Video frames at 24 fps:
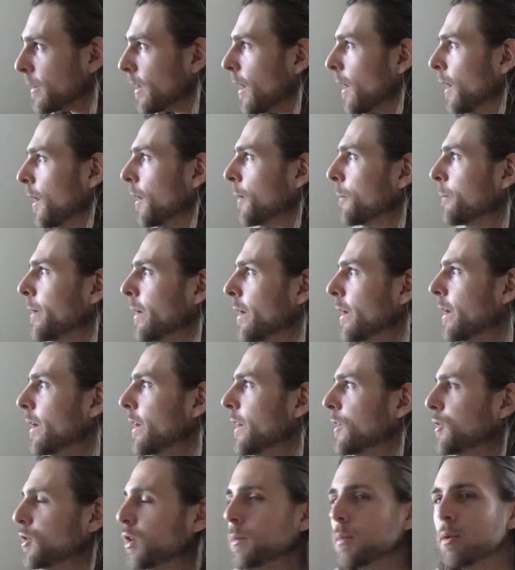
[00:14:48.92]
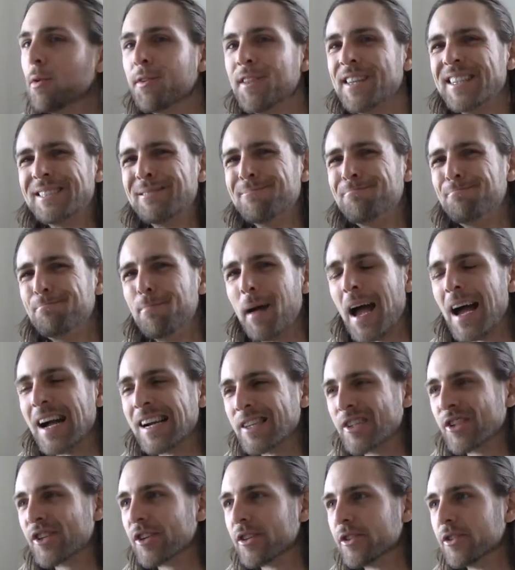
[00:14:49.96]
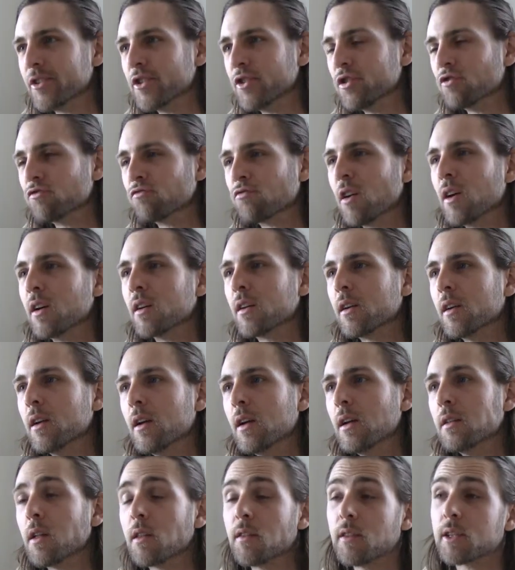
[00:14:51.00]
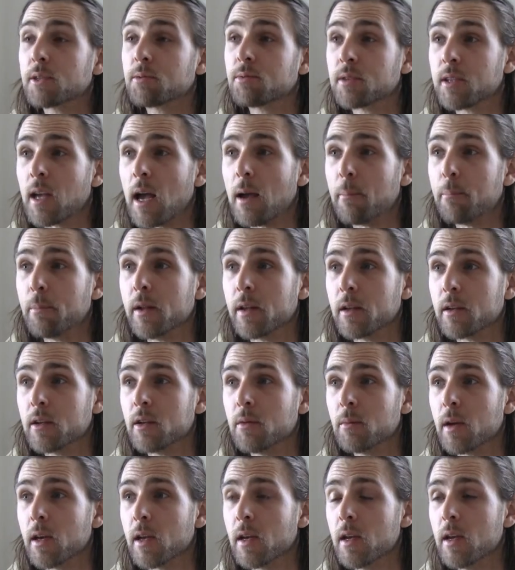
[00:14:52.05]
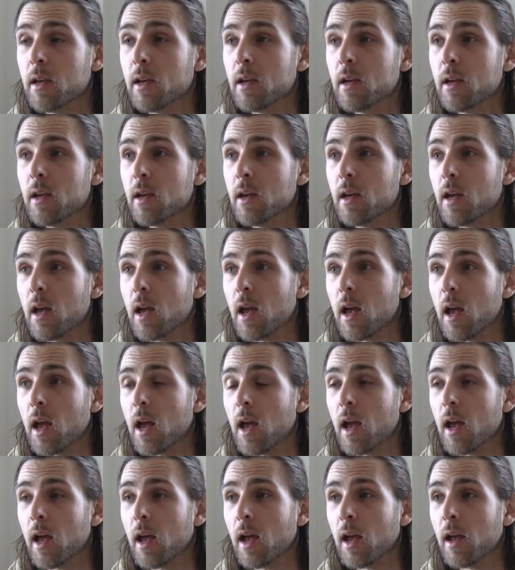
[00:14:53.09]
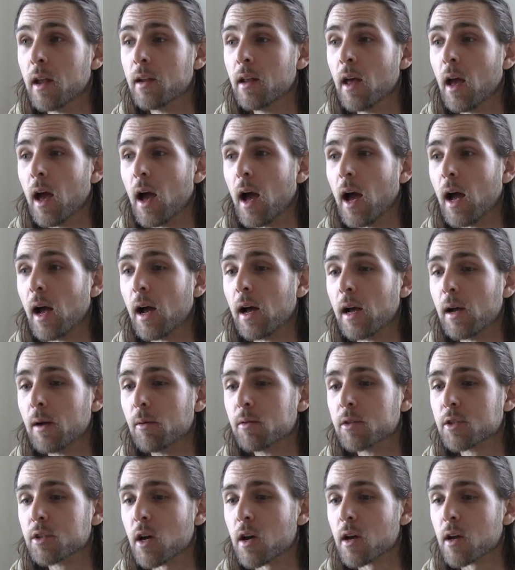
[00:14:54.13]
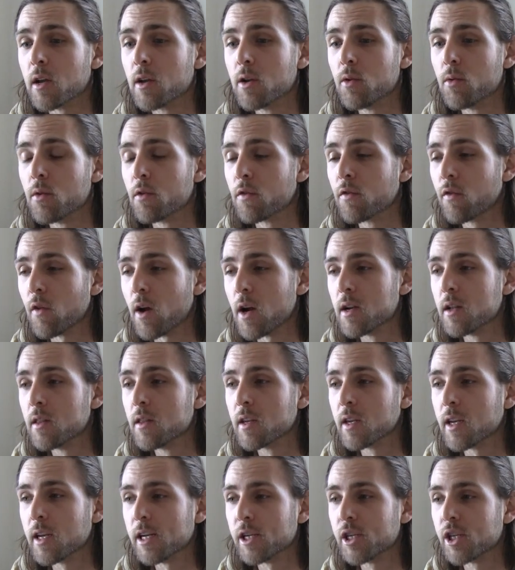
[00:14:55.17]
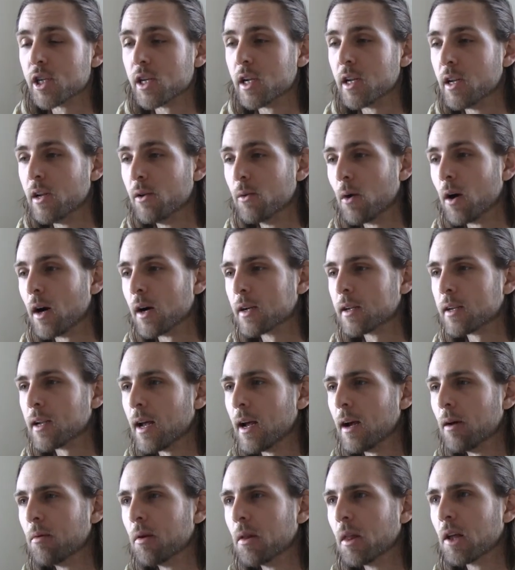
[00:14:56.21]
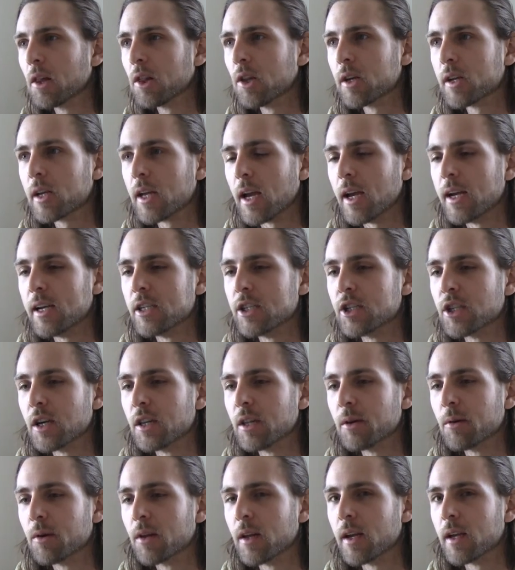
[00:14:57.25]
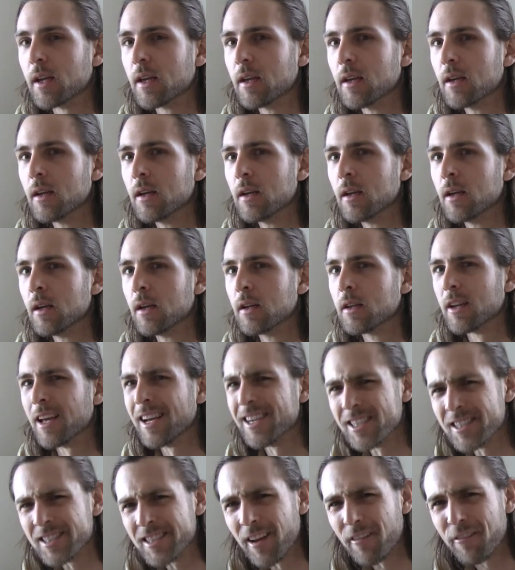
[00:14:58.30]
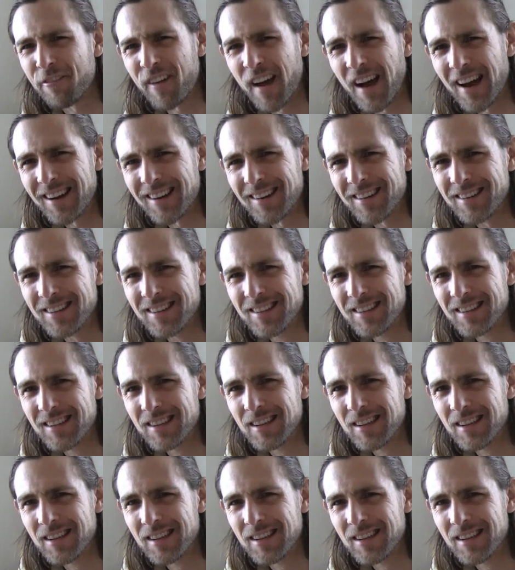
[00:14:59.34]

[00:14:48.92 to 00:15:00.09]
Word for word: Um, he told me with his back turned drunk that this was happening to me. And I was talking to a friend in the kitchen, and he walked out, and we like look at each other. We're like, "Did I just get fired?"